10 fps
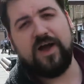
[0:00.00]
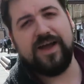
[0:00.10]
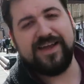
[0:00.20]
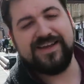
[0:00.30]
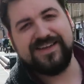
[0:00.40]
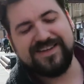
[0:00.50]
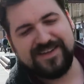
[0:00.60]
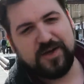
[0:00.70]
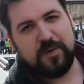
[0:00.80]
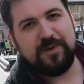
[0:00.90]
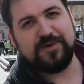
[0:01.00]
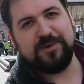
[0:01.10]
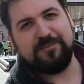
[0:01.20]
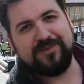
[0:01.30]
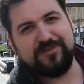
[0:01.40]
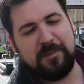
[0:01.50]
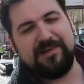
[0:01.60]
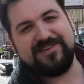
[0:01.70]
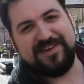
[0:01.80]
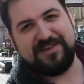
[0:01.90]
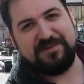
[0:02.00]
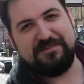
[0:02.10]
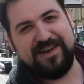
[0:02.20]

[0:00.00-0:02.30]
hi. Welcome to Manchester with